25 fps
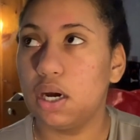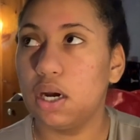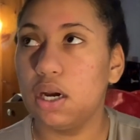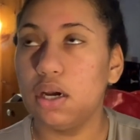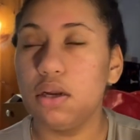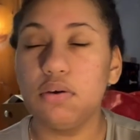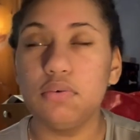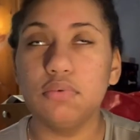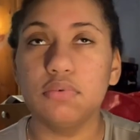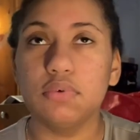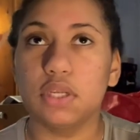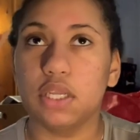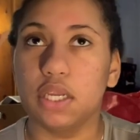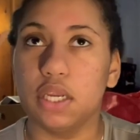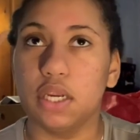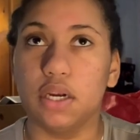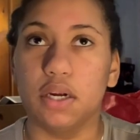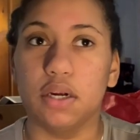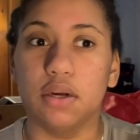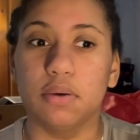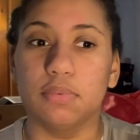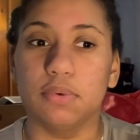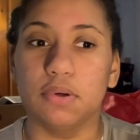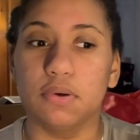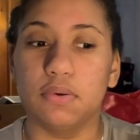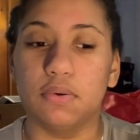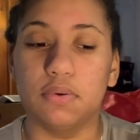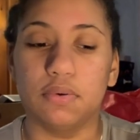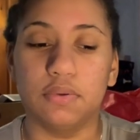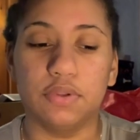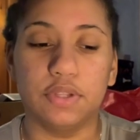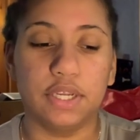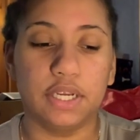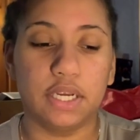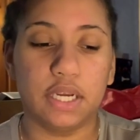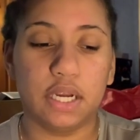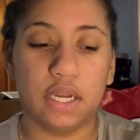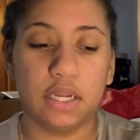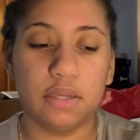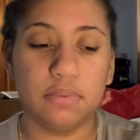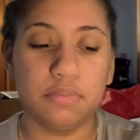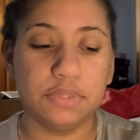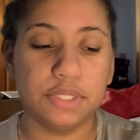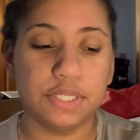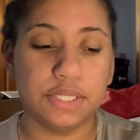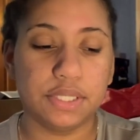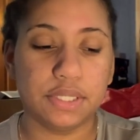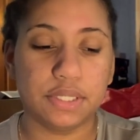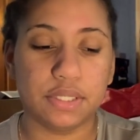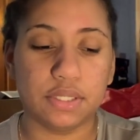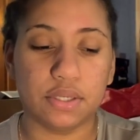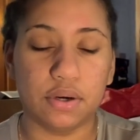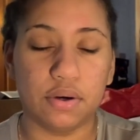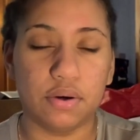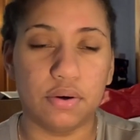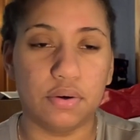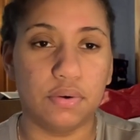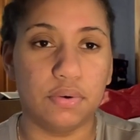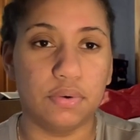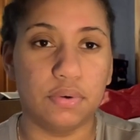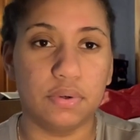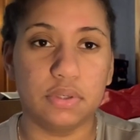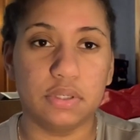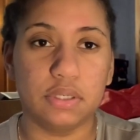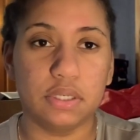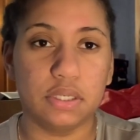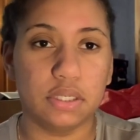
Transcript: I don't care bro like I'm just so